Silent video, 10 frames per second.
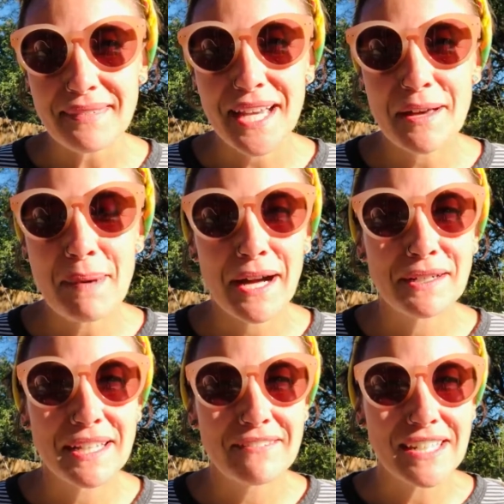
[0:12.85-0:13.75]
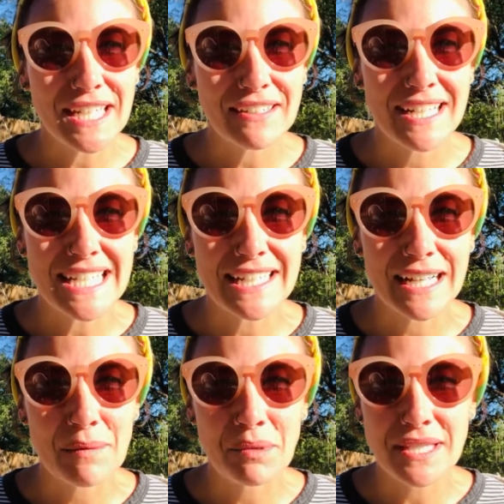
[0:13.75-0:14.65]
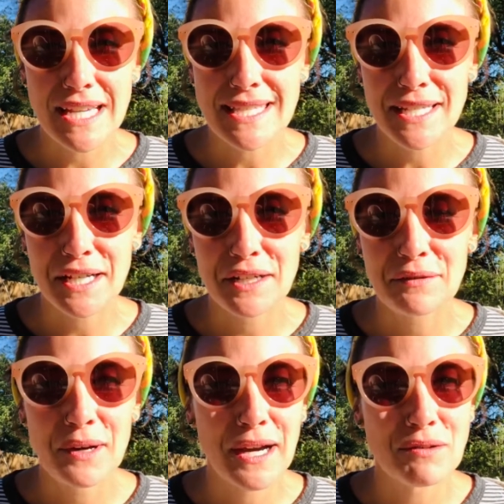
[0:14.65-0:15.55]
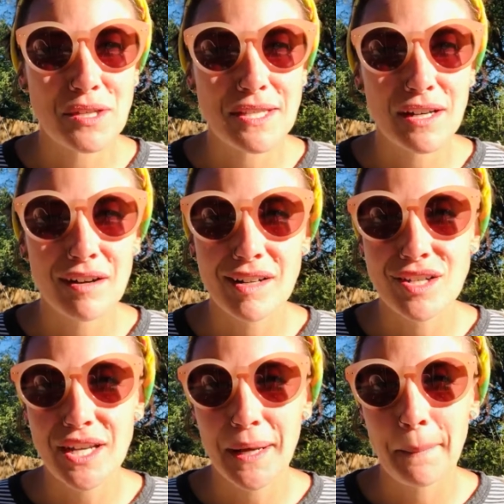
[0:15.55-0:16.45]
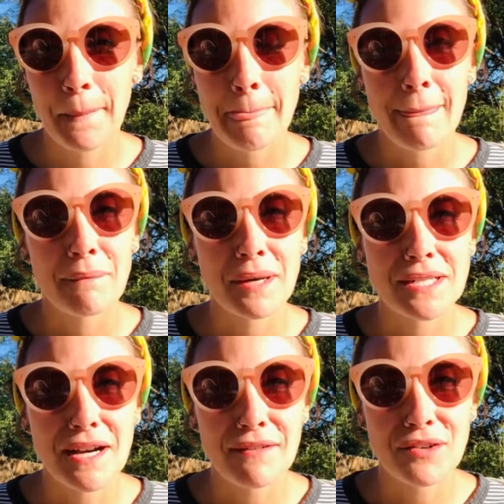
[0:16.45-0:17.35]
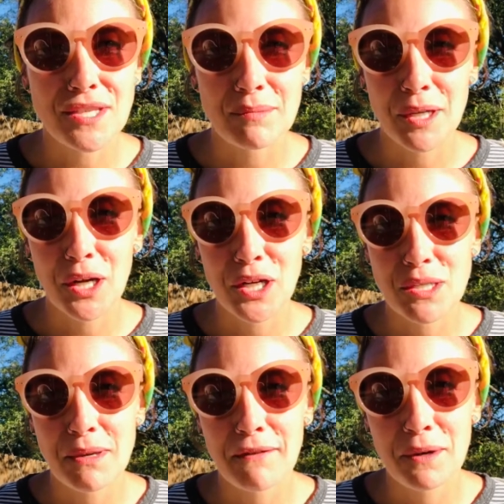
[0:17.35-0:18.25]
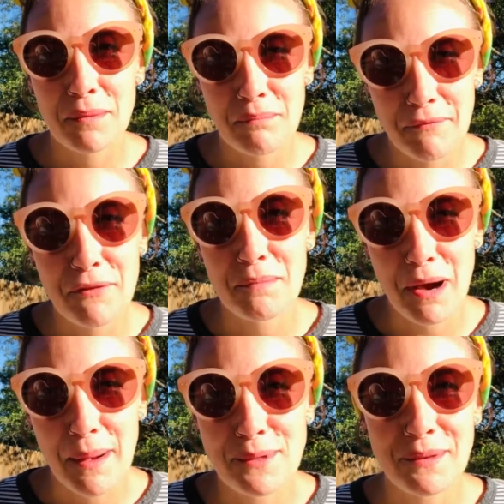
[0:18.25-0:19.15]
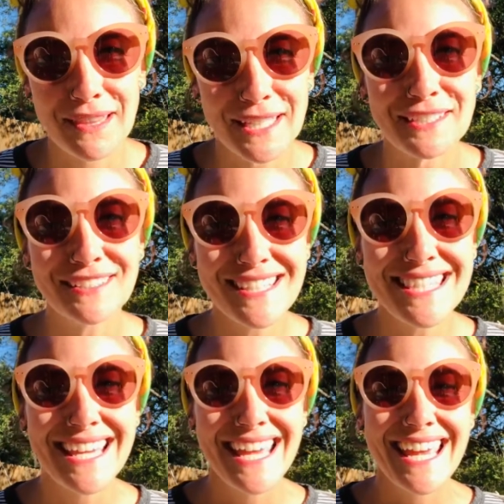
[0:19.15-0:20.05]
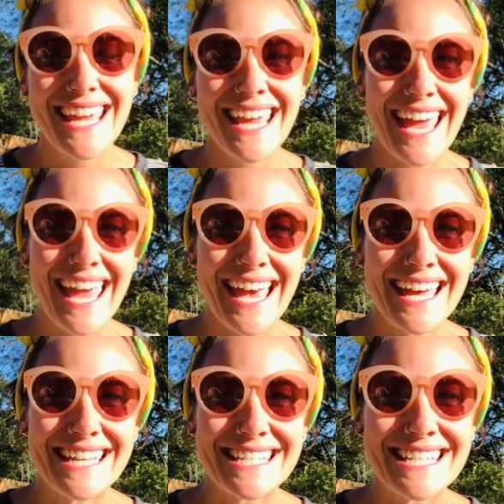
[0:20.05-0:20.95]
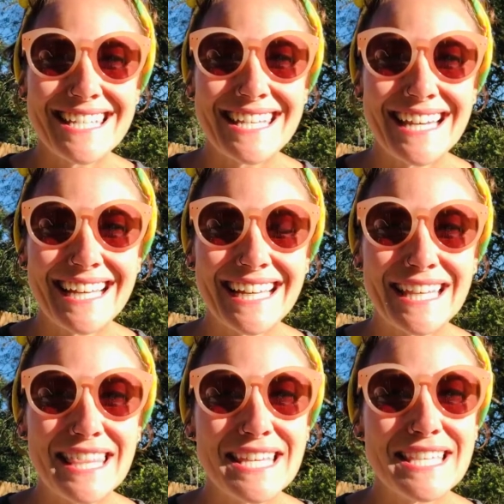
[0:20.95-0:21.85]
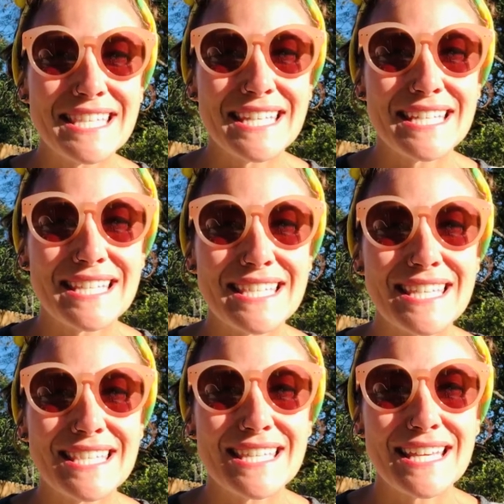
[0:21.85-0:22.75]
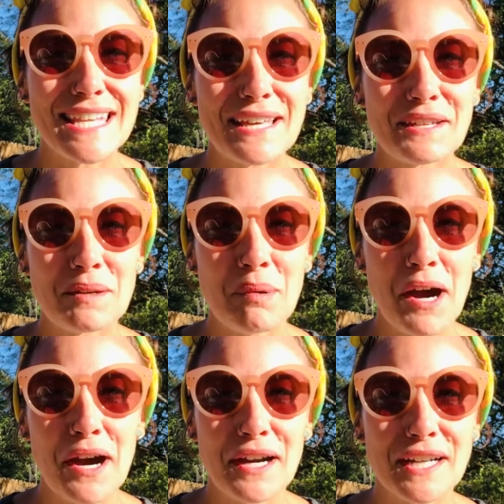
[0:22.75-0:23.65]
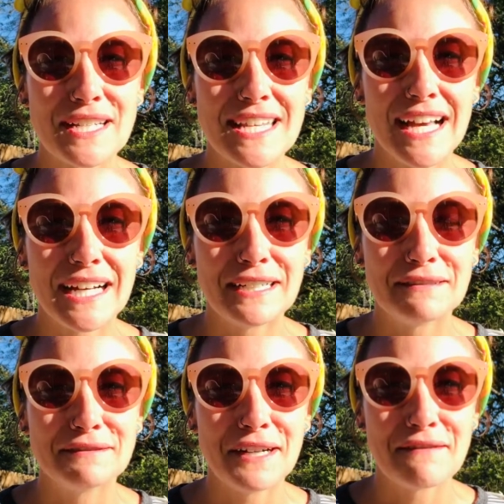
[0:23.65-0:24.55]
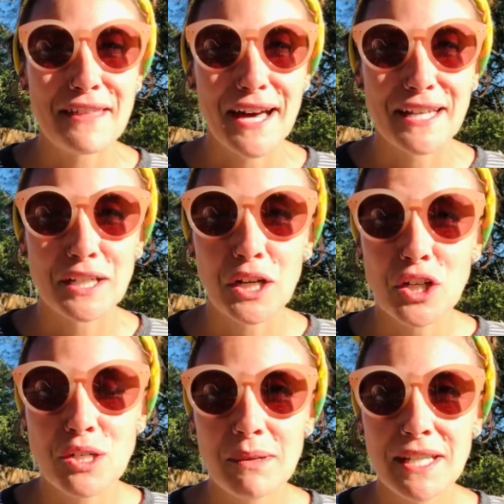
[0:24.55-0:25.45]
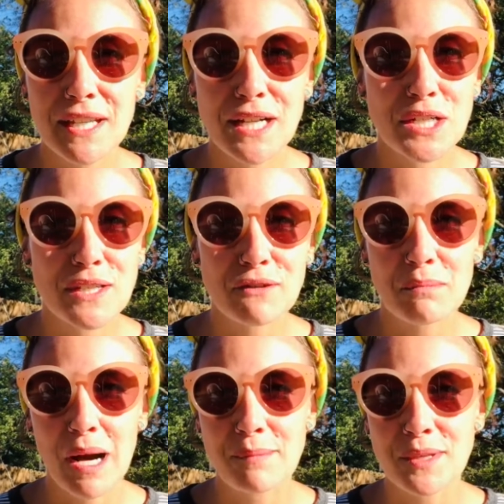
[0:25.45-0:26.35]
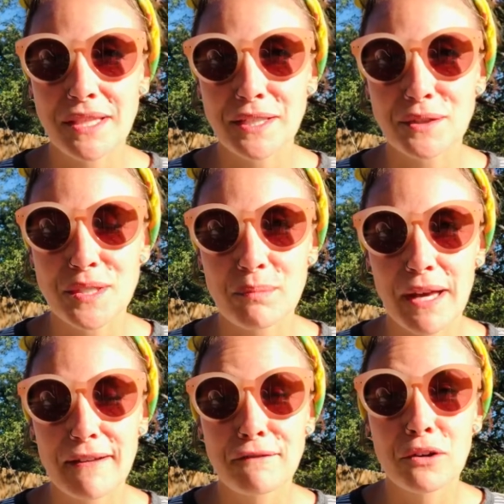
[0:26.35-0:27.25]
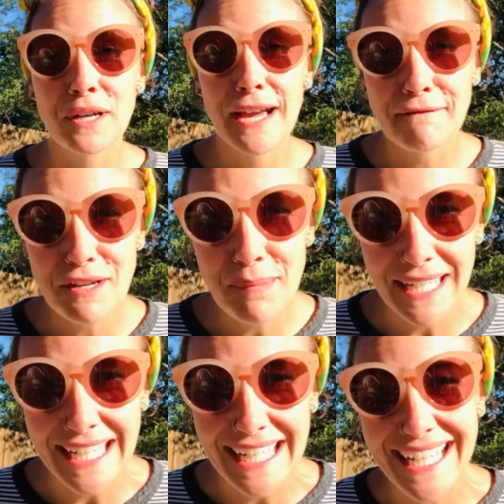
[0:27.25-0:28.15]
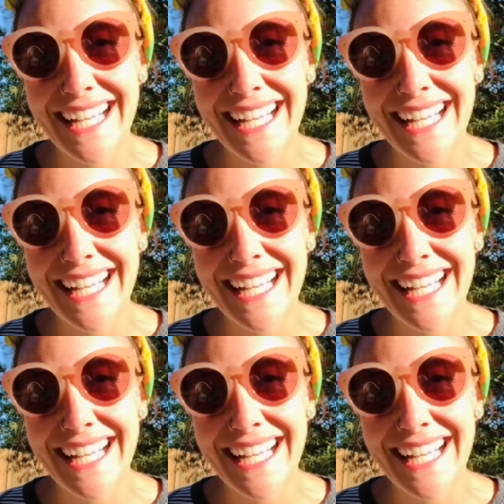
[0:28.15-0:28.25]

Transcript: about a video I did a couple days ago where I was just encouraging, wanted to offer some encouragement with, for moms with littles and uh, this is this is another part of of that encouragement not just for moms with littles but for everybody